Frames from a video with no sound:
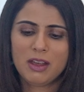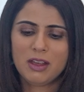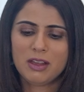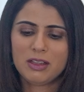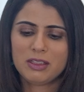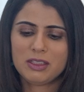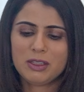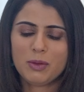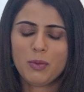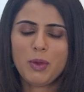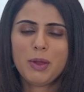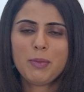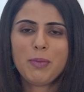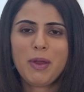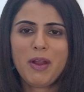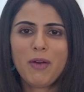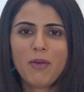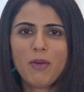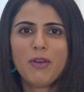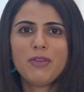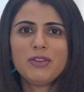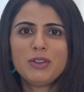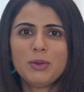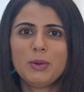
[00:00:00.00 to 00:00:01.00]
So we're better
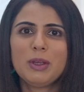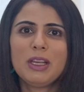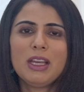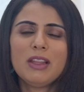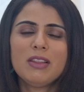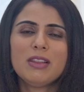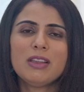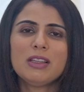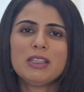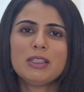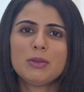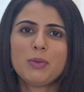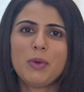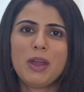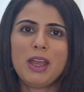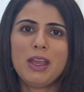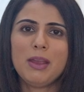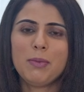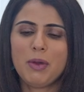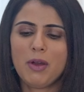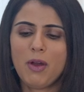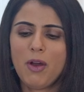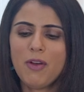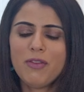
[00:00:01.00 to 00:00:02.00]
off doing it this way,
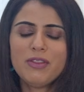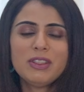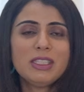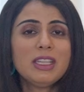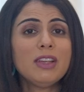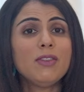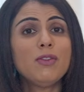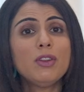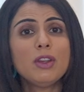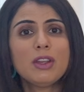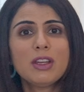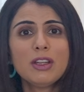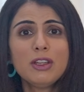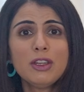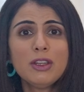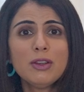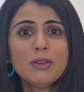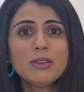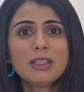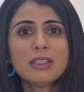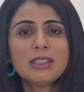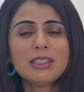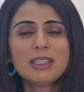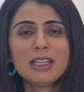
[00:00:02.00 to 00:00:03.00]
but obviously if you can
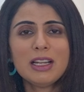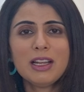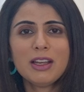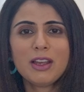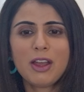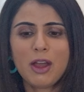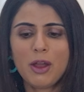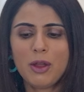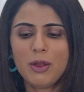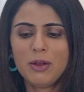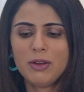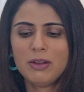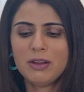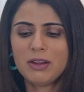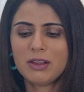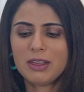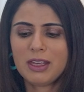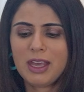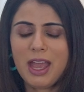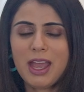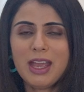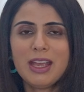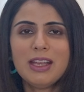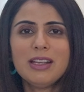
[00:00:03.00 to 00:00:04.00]
use a silicone
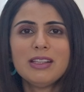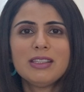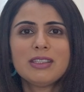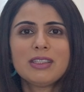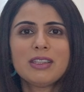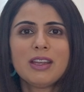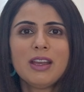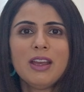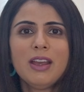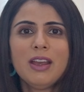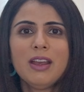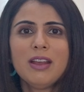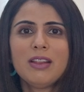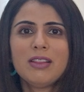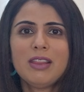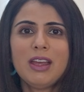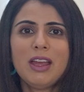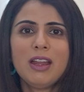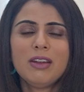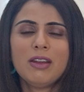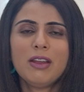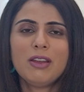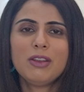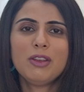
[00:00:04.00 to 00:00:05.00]
case,
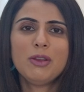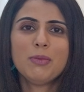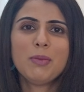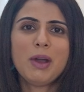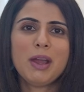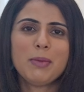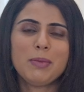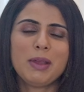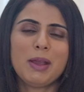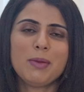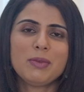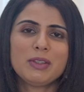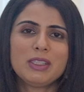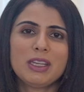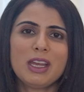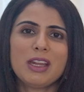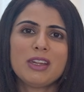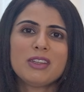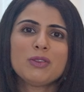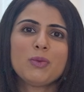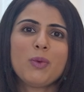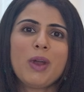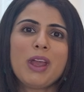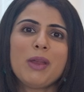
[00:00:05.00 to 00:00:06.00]
then you might be able to
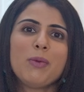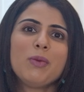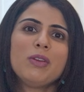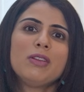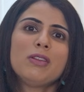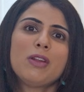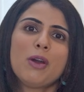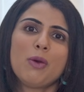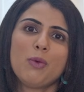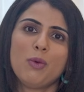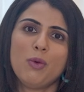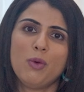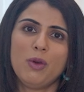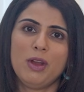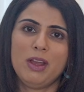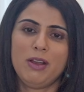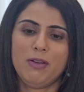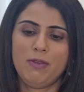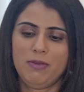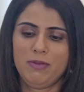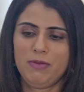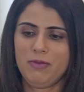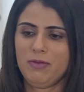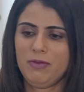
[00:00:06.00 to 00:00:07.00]
get away with no oil.